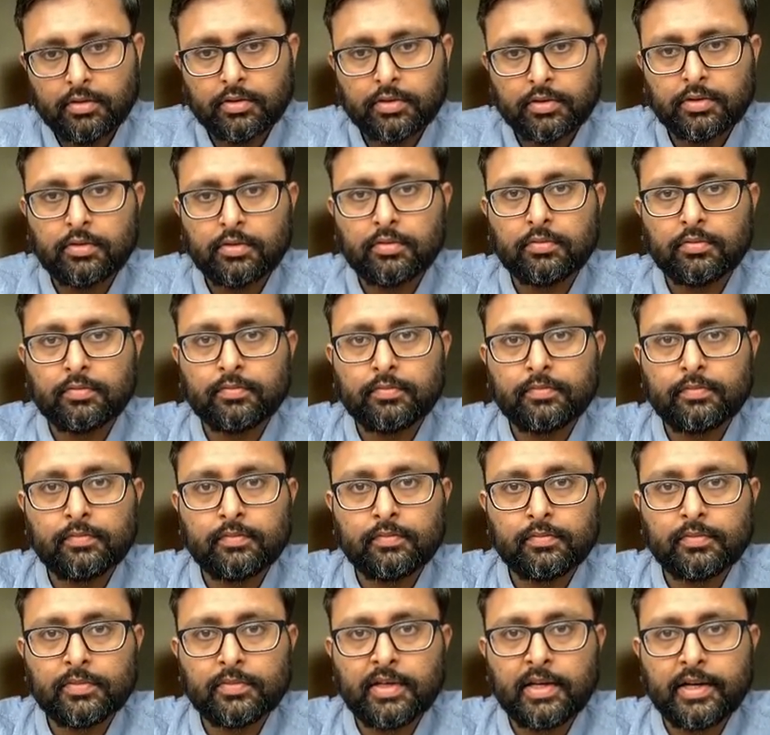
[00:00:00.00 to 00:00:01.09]
So
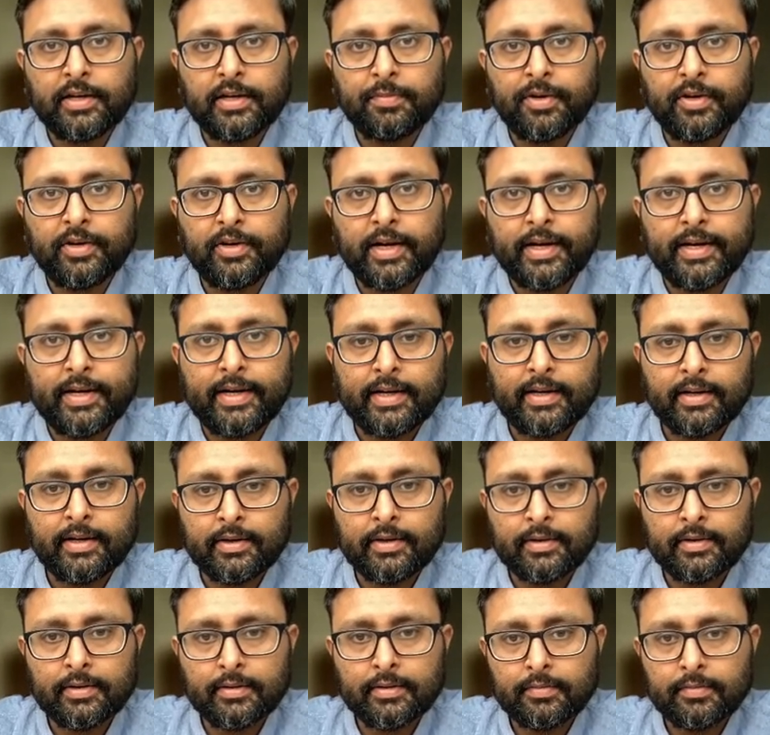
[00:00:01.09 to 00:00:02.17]
let me write in
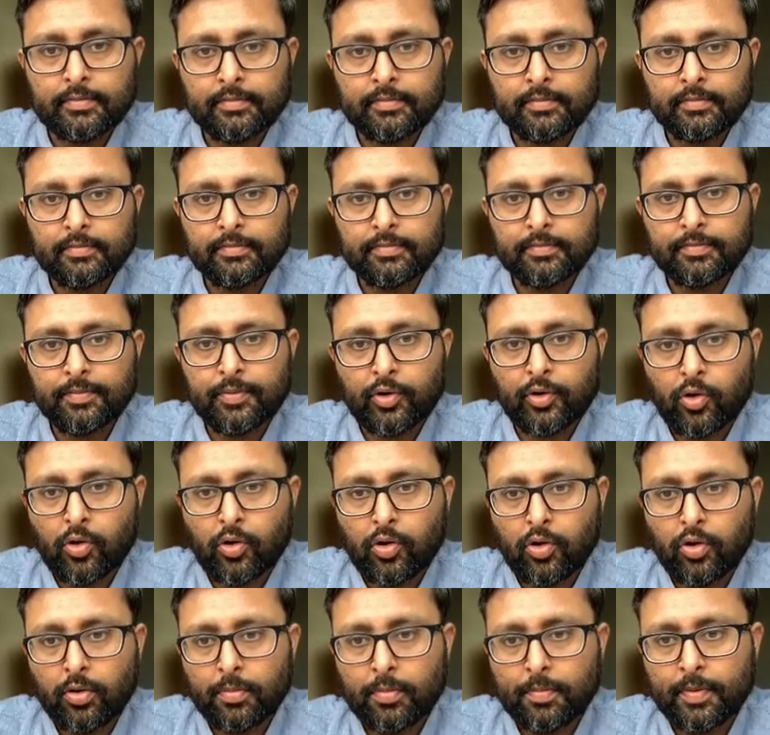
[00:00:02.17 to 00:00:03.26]
a
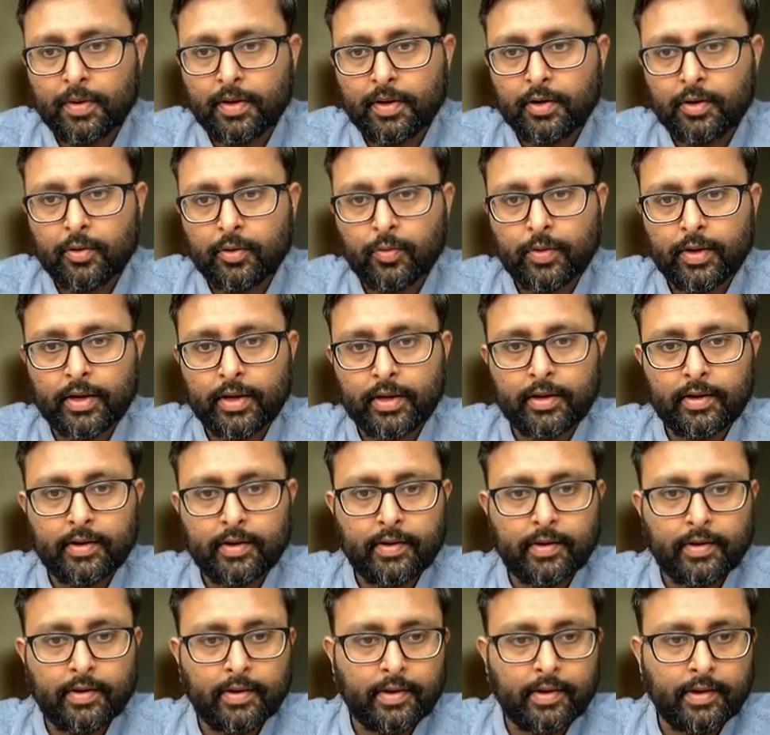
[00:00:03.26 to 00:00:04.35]
proper way
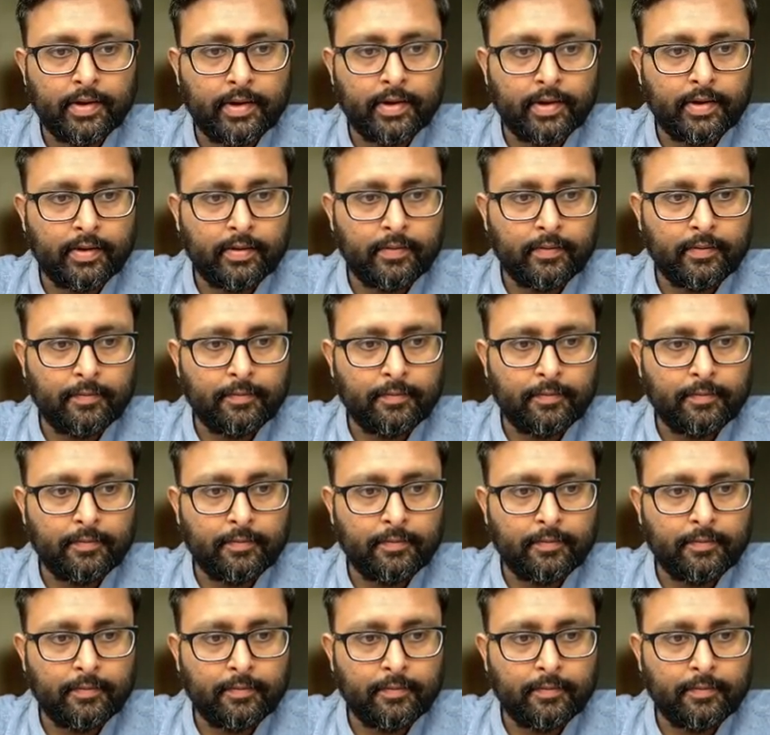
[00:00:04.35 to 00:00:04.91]
here.